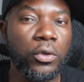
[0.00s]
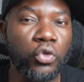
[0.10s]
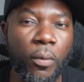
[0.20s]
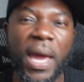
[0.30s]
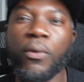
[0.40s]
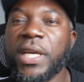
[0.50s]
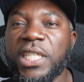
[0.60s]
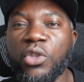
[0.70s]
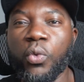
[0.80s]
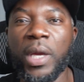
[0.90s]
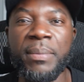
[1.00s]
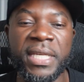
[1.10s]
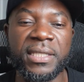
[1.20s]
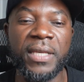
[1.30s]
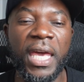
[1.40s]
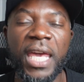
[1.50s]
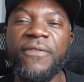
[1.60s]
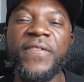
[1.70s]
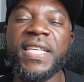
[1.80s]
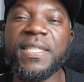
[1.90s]
So my question to him is,
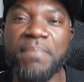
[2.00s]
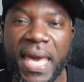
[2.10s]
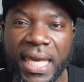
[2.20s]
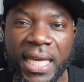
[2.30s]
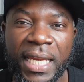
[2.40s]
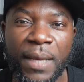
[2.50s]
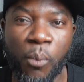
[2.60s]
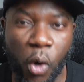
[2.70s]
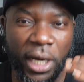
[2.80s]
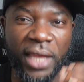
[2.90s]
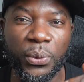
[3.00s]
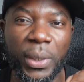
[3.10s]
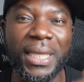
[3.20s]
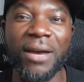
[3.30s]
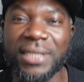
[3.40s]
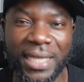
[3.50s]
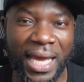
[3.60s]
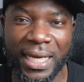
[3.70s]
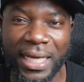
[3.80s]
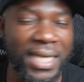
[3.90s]
if he's making more than 3,000
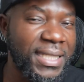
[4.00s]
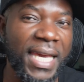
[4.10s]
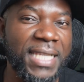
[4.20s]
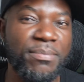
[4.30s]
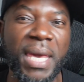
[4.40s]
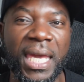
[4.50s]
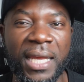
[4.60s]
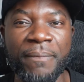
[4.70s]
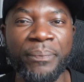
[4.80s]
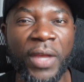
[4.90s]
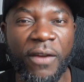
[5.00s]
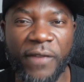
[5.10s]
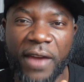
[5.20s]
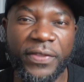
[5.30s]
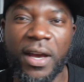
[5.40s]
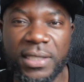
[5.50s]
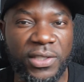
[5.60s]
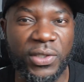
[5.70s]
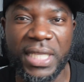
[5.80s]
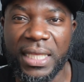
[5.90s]
Ghana, let's say he's making
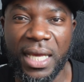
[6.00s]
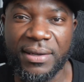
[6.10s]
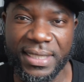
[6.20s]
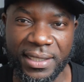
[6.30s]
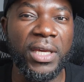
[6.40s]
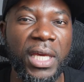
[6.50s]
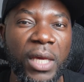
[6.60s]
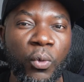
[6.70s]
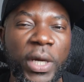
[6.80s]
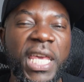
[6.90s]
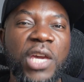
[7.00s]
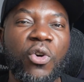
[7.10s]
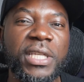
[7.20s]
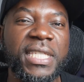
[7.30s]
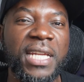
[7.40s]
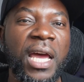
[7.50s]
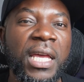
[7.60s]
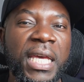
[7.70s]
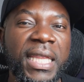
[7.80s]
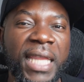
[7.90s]
5,000 to 10,000, would he
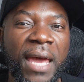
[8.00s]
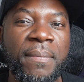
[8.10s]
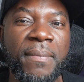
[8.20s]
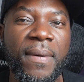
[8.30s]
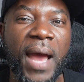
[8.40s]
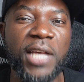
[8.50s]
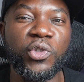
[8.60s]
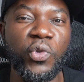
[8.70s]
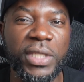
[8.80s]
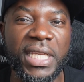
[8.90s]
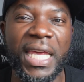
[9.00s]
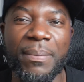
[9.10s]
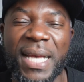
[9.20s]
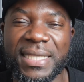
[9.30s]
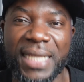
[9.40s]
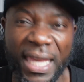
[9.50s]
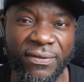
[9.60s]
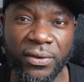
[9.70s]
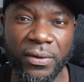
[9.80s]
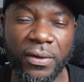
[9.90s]
consider them as using him as slave?